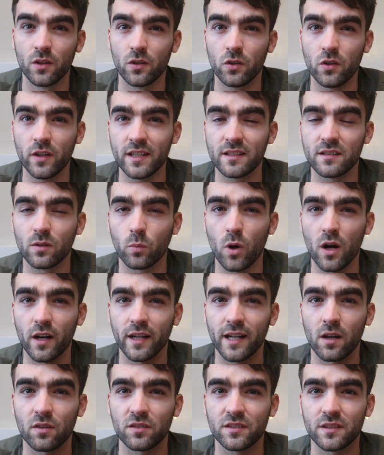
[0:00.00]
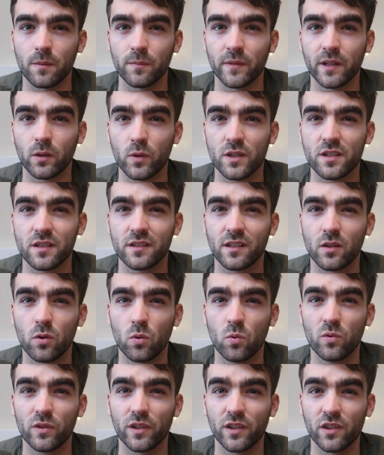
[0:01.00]
you need to work out something which is
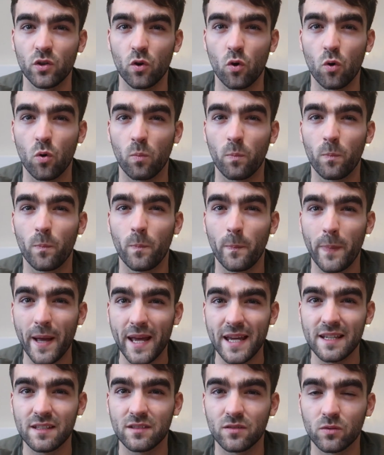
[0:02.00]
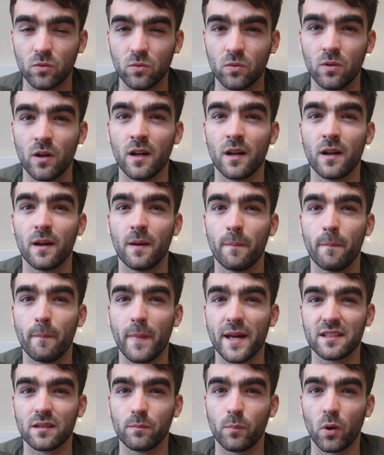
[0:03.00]
called your basal
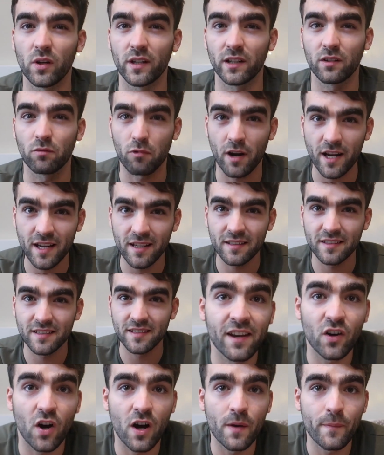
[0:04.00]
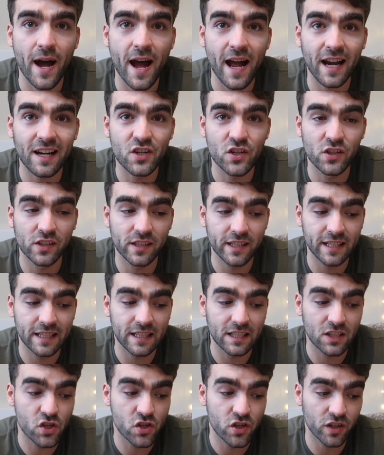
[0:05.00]
metabolic rate. And I'm
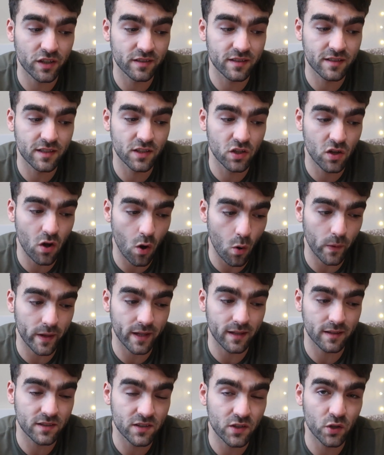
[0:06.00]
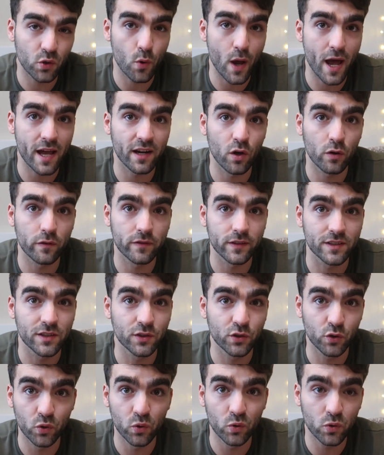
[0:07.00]
actually just going to head over
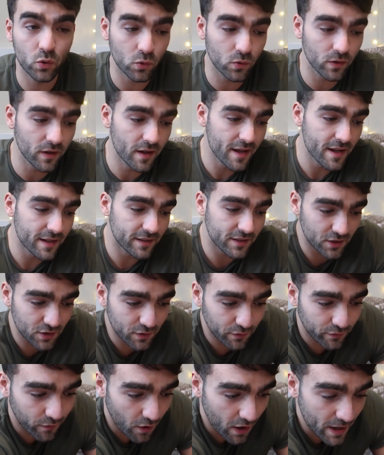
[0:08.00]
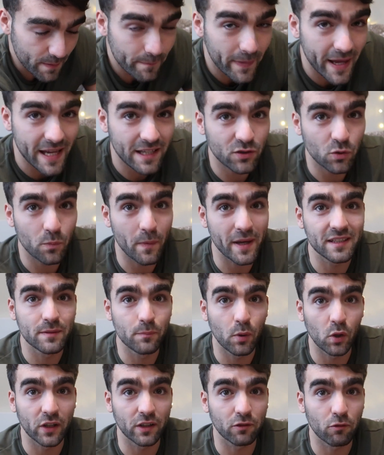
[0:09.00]
to Google to define basal
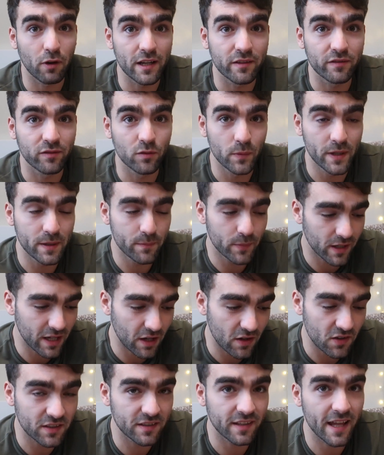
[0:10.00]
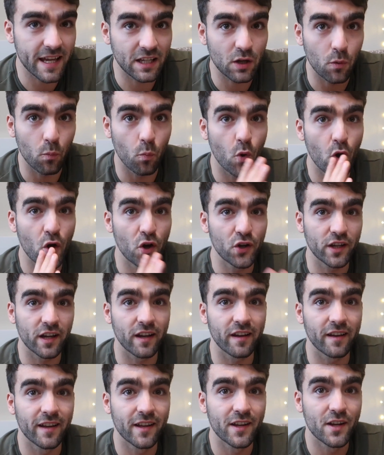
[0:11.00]
metabolic rate for me, because they can word
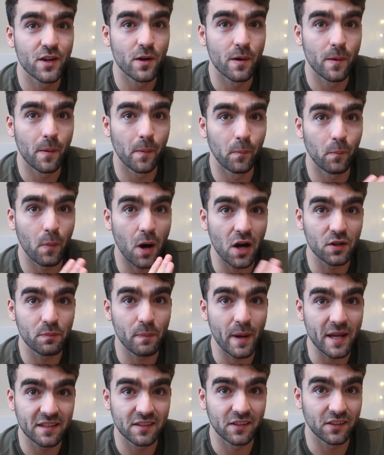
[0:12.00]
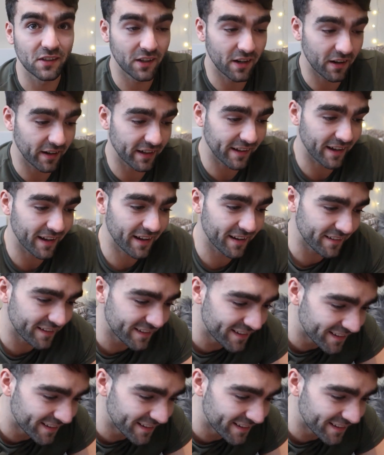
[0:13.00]
it much better than I can.